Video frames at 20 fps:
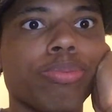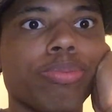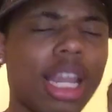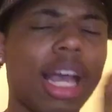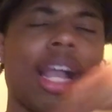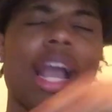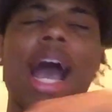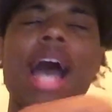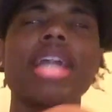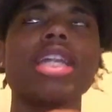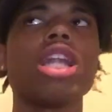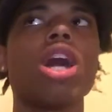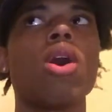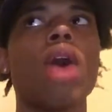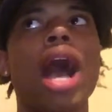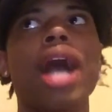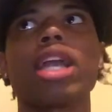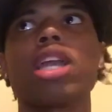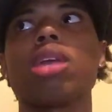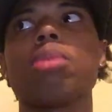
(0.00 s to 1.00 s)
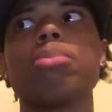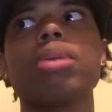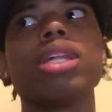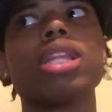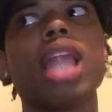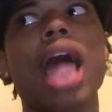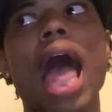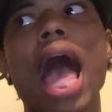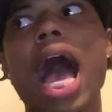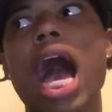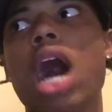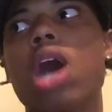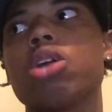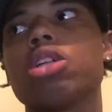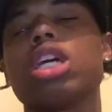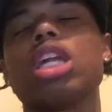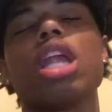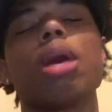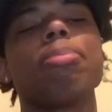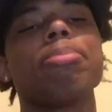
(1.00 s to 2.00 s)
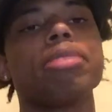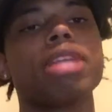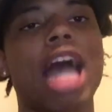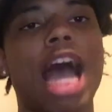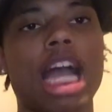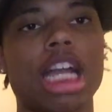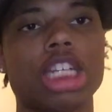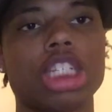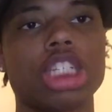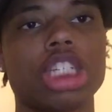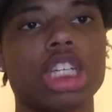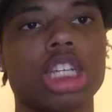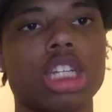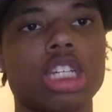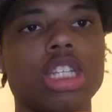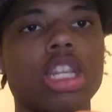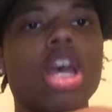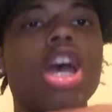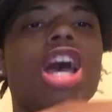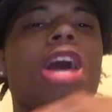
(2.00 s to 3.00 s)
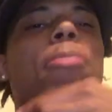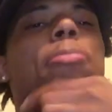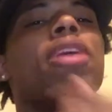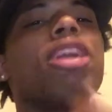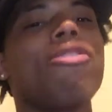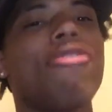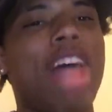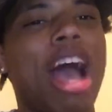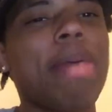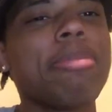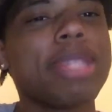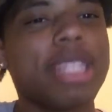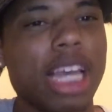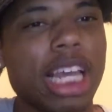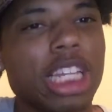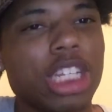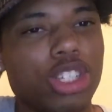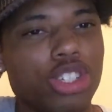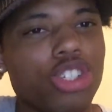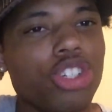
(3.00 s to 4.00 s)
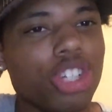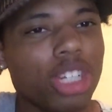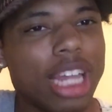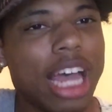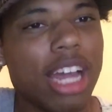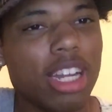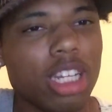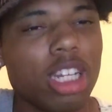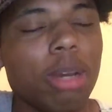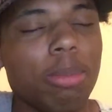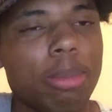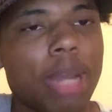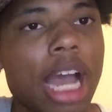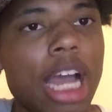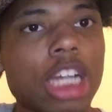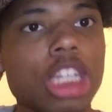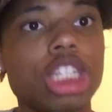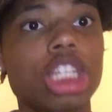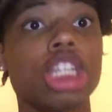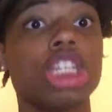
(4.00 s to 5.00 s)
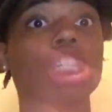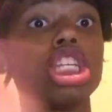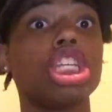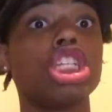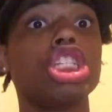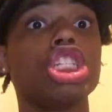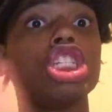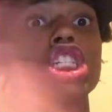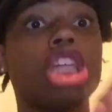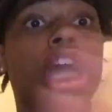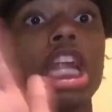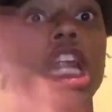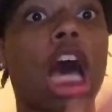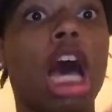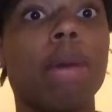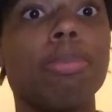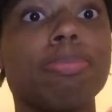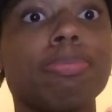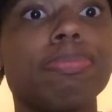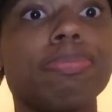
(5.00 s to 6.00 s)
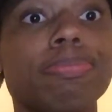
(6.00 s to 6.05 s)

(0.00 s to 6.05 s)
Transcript: Like, I know I can be loud and obnoxious, but if I'm telling you you're loud and obnoxious, shut up.